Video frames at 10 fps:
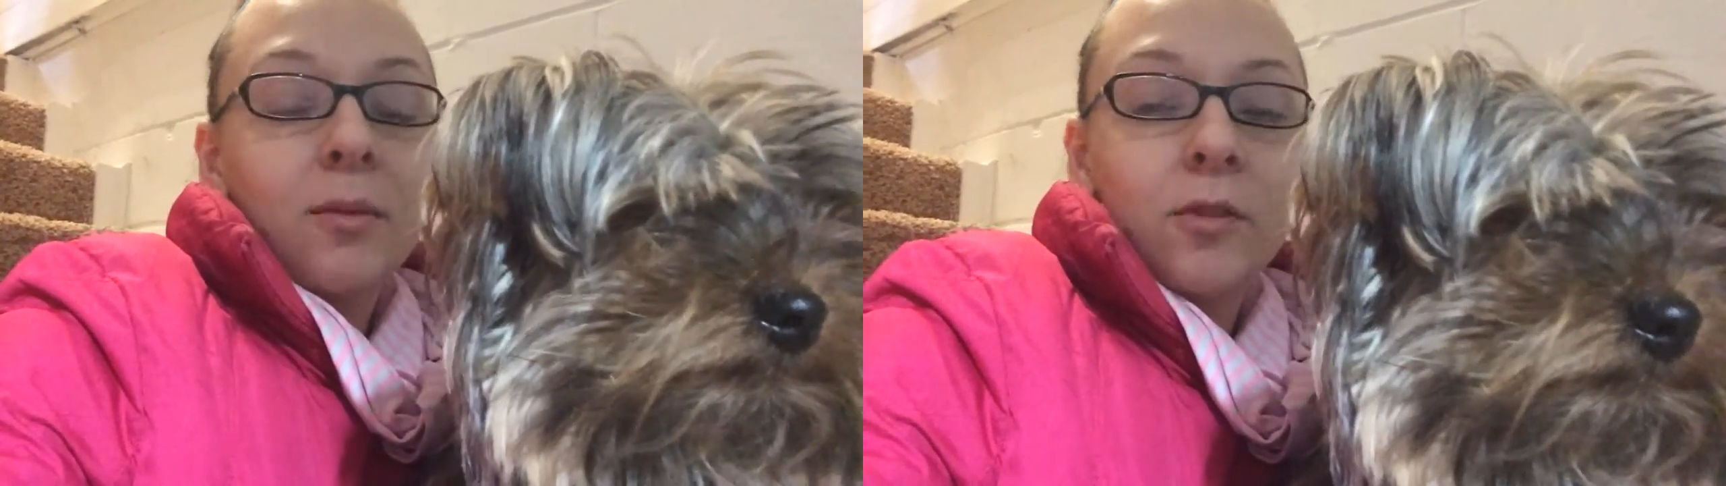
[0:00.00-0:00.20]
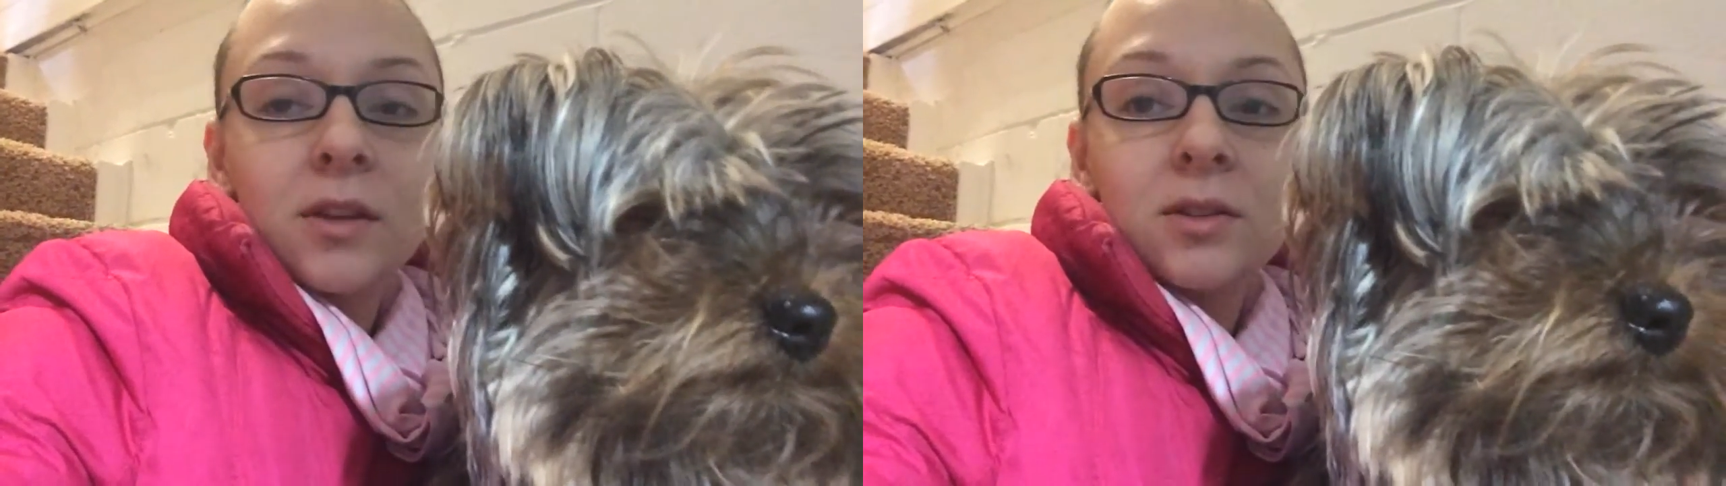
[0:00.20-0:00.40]

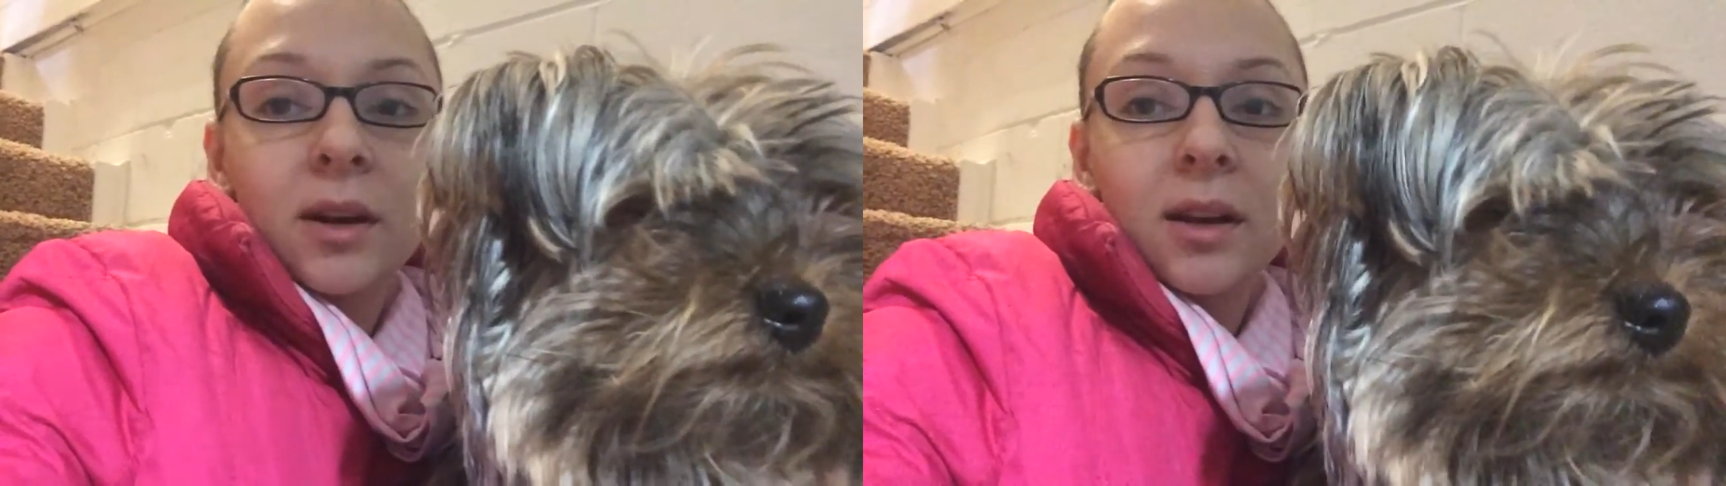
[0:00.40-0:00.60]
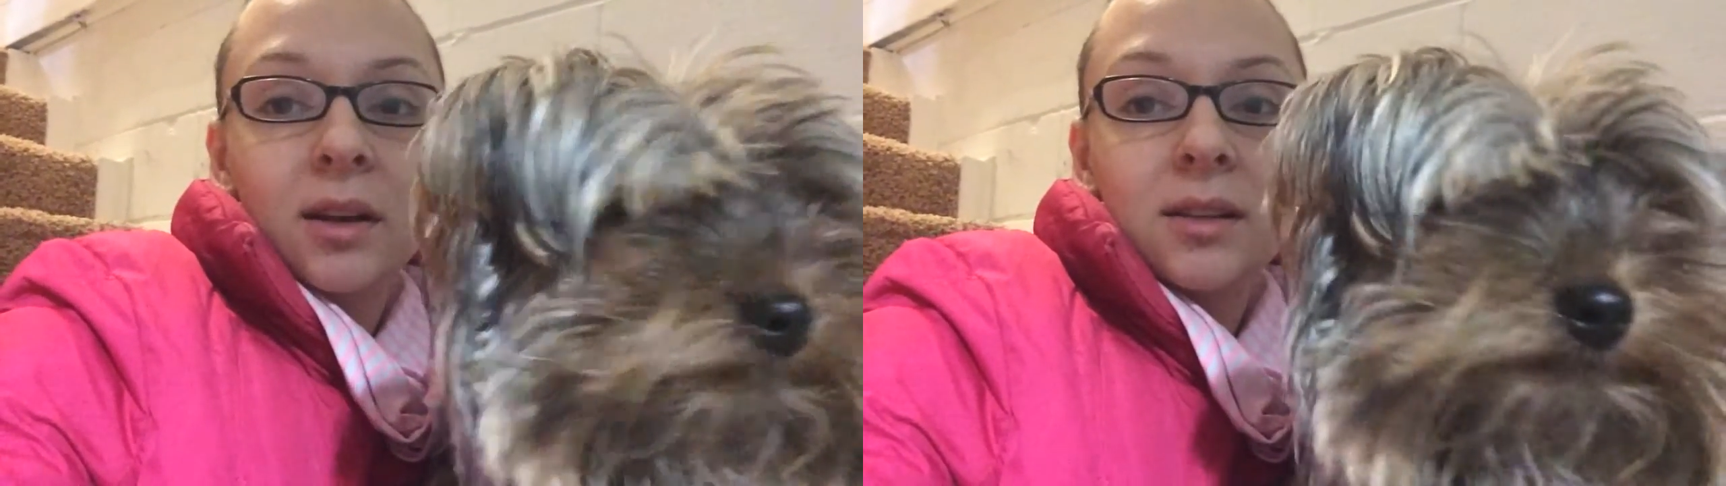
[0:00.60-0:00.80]
I'm
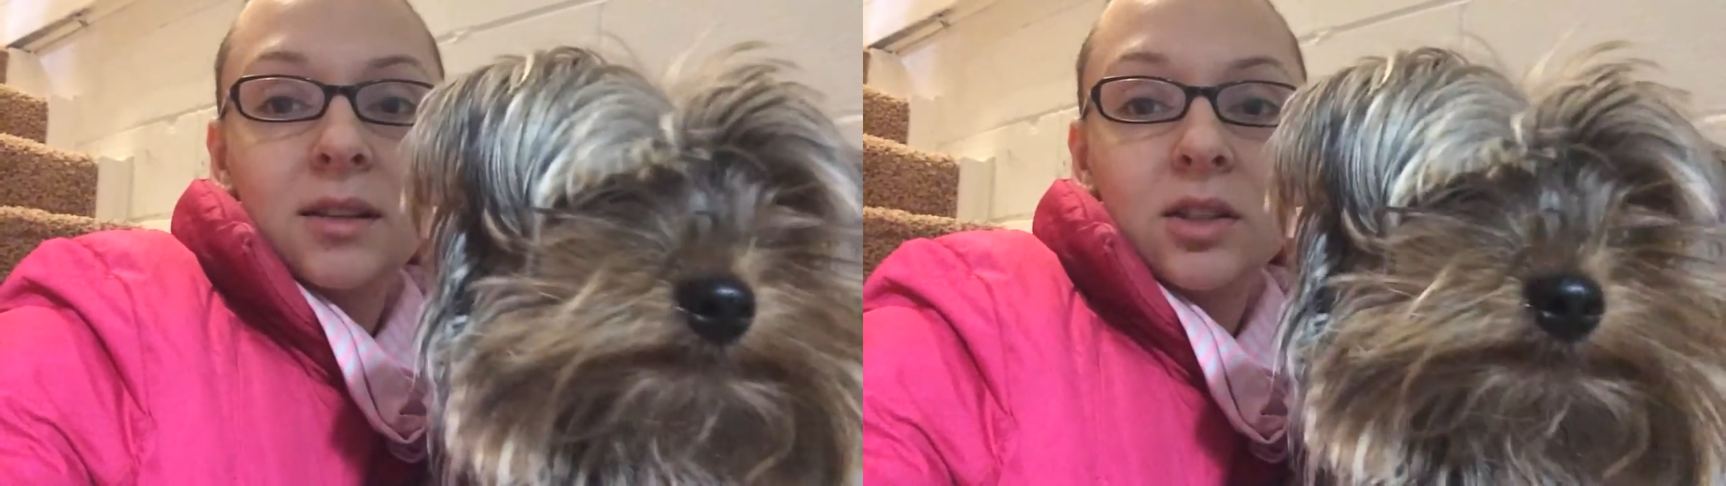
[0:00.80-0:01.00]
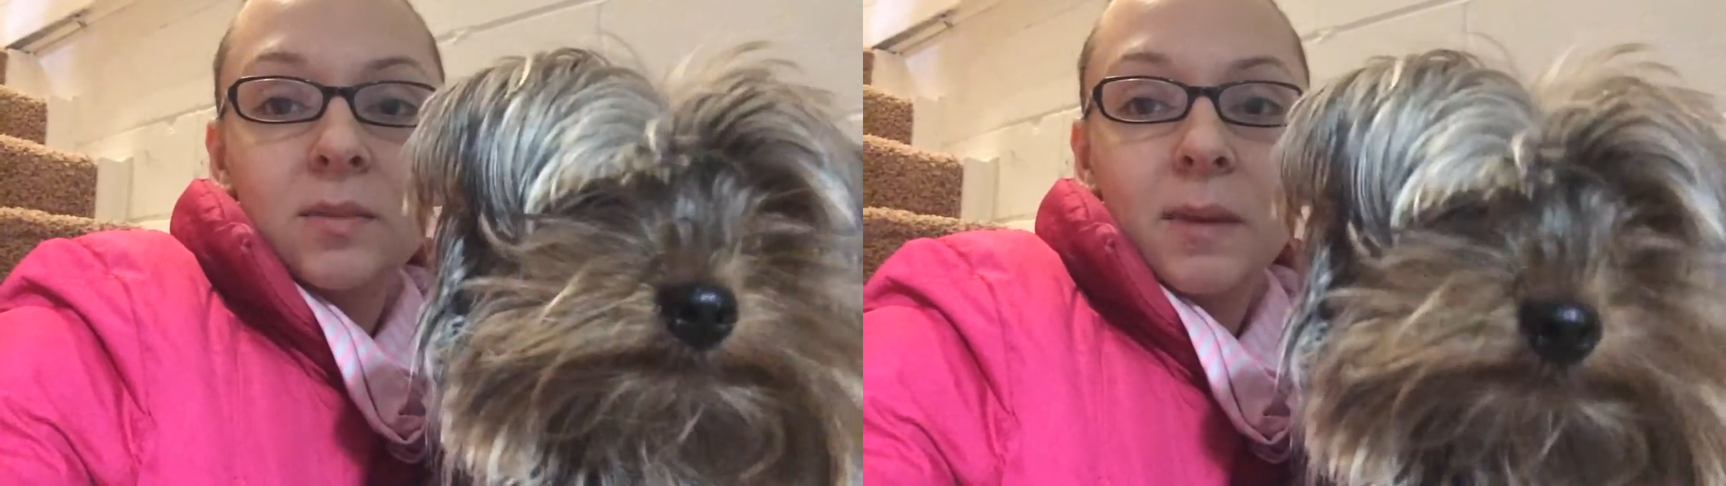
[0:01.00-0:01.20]
frustrated because
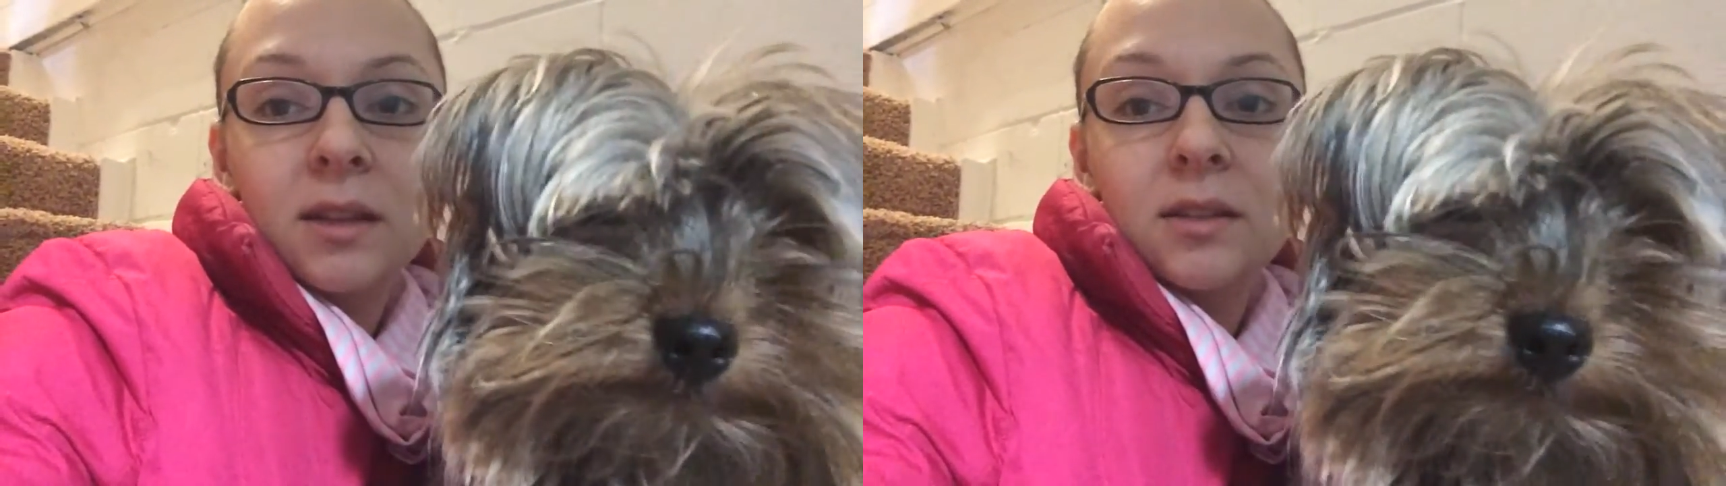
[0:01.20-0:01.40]
it just makes